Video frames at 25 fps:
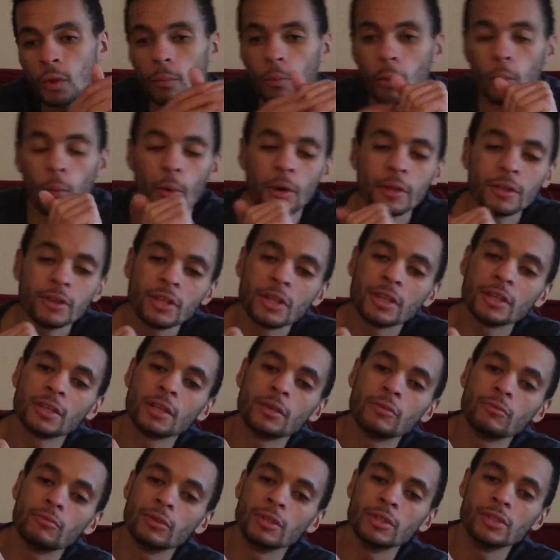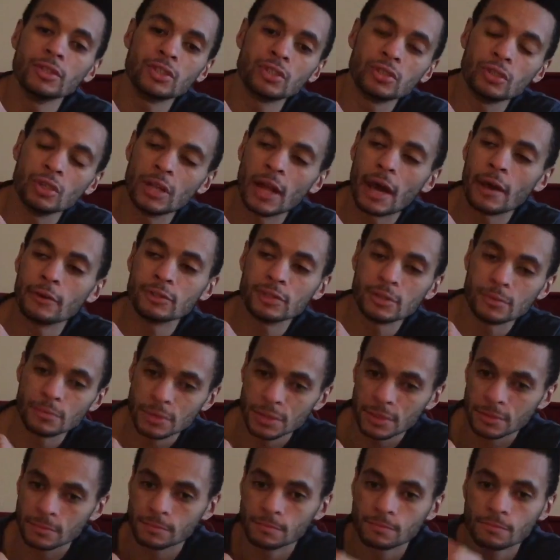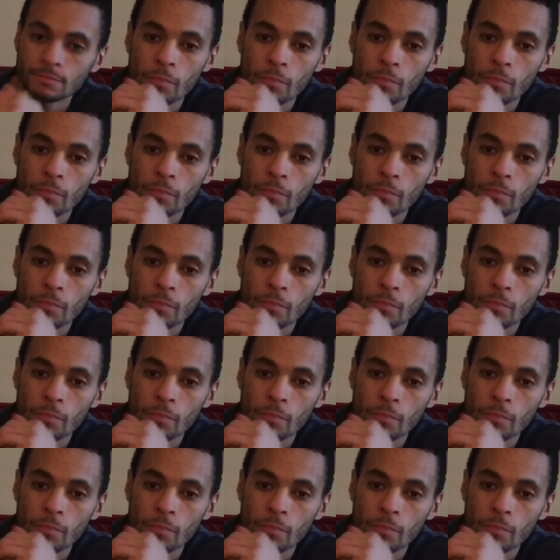one thing that really stood out to me